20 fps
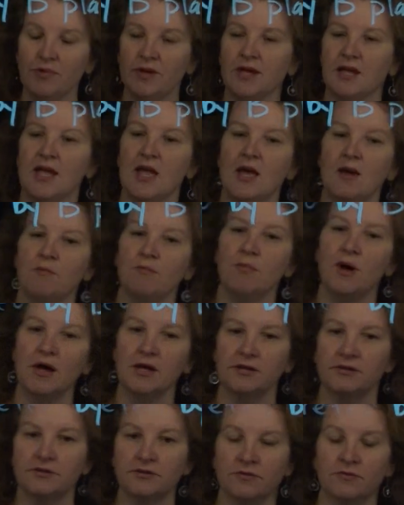it can't
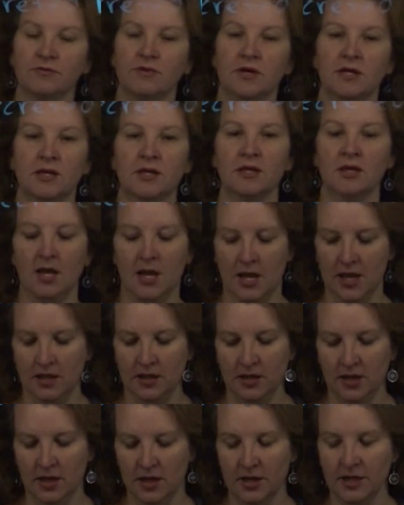bind to and